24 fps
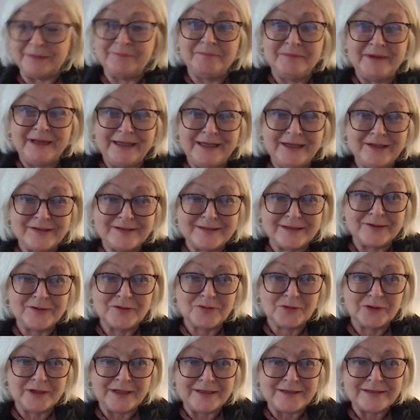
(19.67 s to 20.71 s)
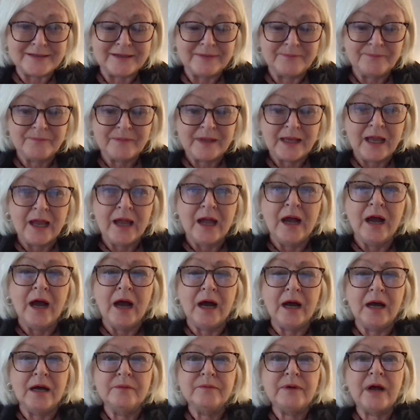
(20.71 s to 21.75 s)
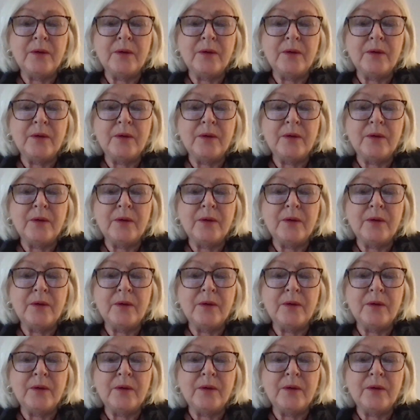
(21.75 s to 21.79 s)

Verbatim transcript: many centuries. Um,